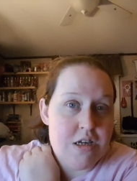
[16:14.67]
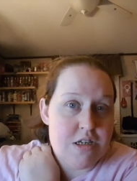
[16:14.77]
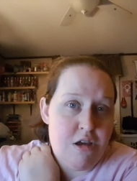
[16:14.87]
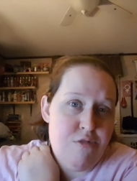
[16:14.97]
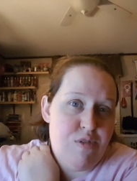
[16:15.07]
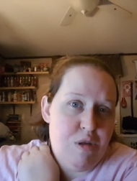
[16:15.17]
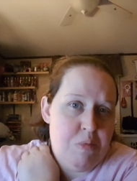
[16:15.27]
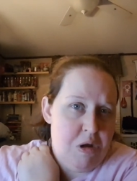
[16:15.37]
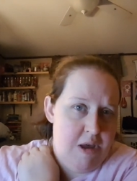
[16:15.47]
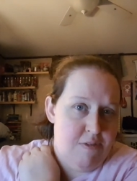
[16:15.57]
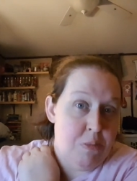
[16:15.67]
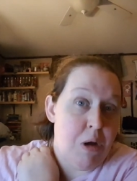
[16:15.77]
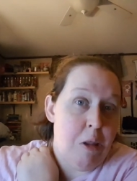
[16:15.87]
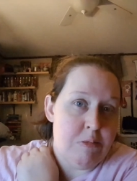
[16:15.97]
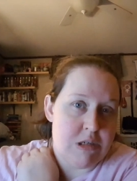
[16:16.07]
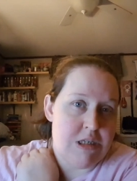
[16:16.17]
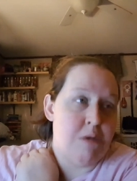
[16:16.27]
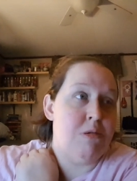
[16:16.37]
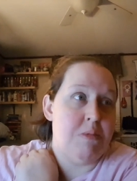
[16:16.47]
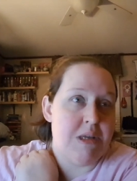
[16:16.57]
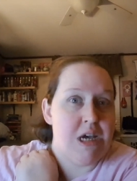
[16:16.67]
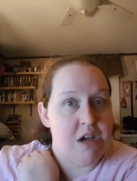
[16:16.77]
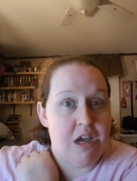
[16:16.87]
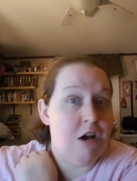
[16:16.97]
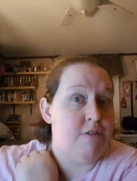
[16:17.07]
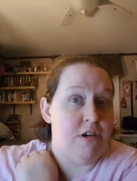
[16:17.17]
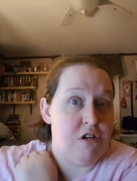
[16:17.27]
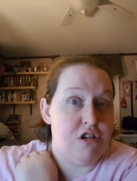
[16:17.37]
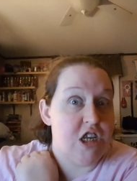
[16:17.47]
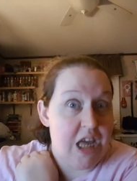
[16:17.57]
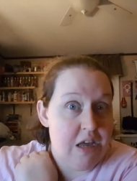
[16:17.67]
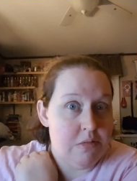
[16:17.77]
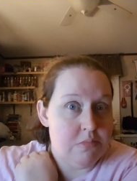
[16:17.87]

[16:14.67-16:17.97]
So hopefully we don't have any problems because I'm going to be taking care of her during the day.